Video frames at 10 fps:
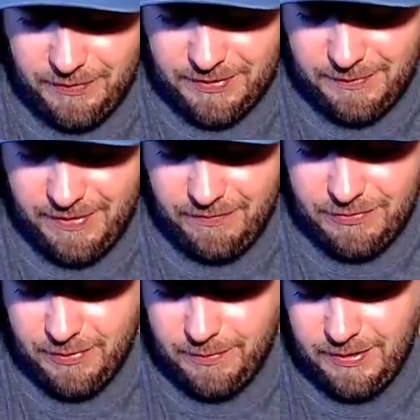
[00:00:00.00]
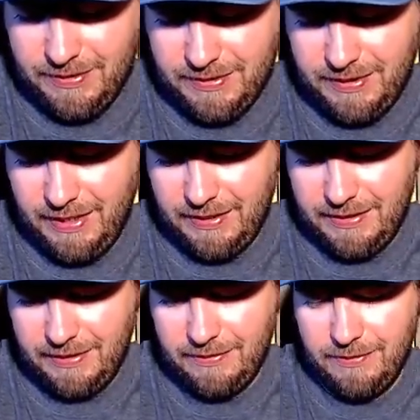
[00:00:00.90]
I'm having trouble getting this
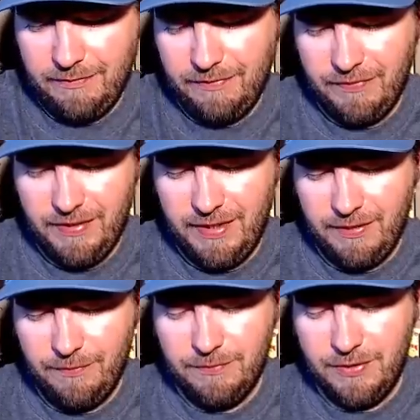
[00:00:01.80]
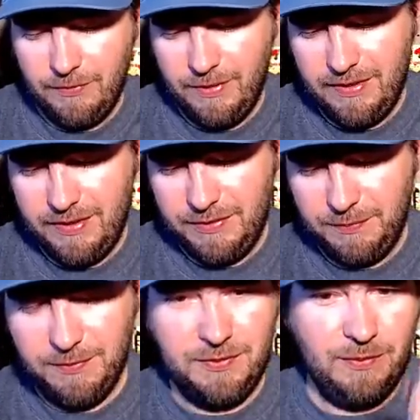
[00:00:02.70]
Kitech off. I think I'm going to donate this
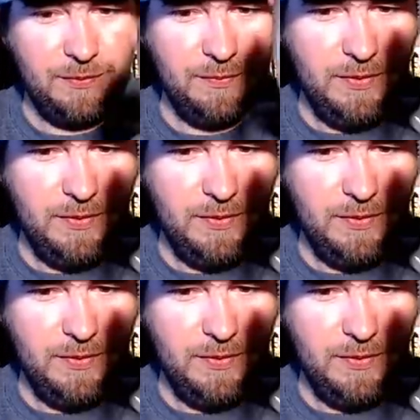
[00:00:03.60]
one to